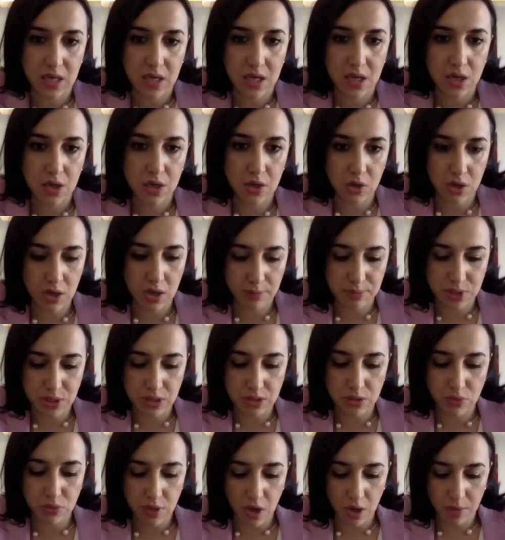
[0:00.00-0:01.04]
corruption
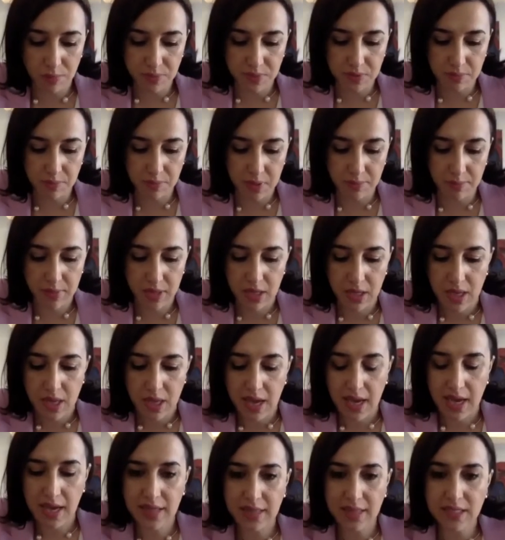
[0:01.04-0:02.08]
to the optimum.
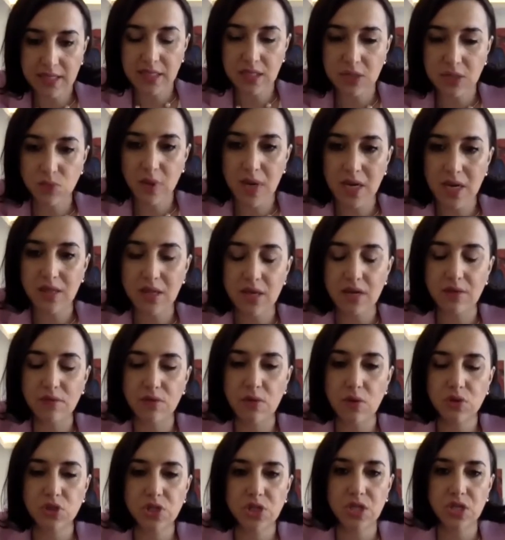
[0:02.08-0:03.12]
And this is where the
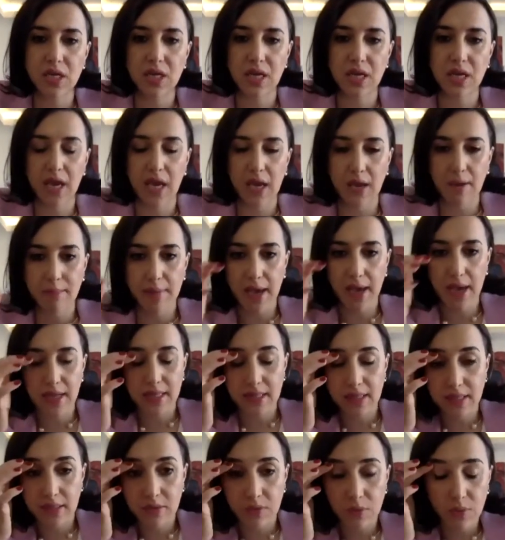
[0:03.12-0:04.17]
revolution came.
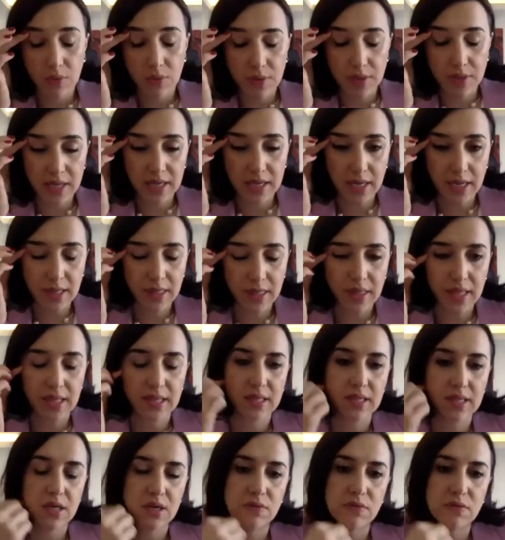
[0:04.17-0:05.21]
And the great thing
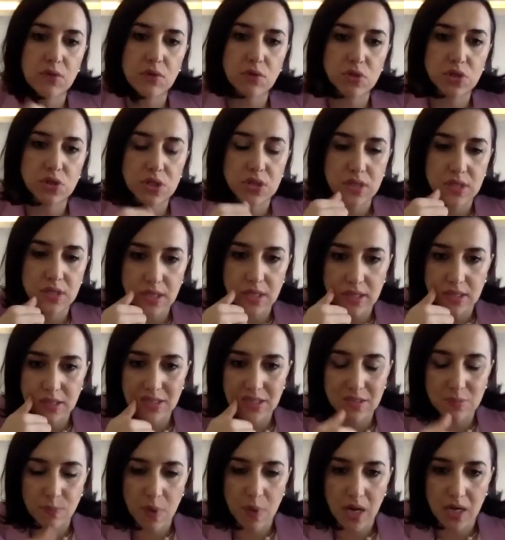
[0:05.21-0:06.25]
that the revolution did,
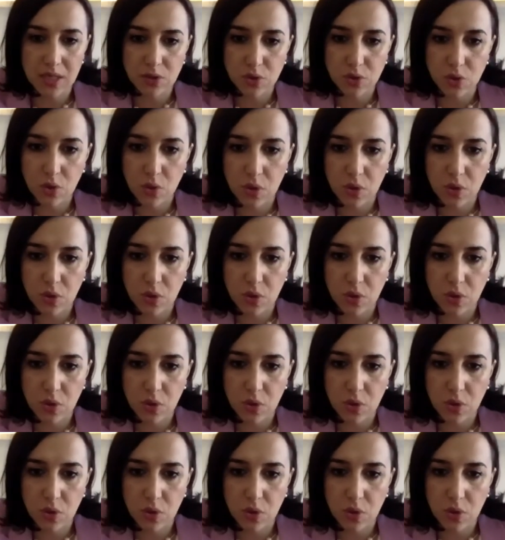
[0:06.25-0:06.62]
despite all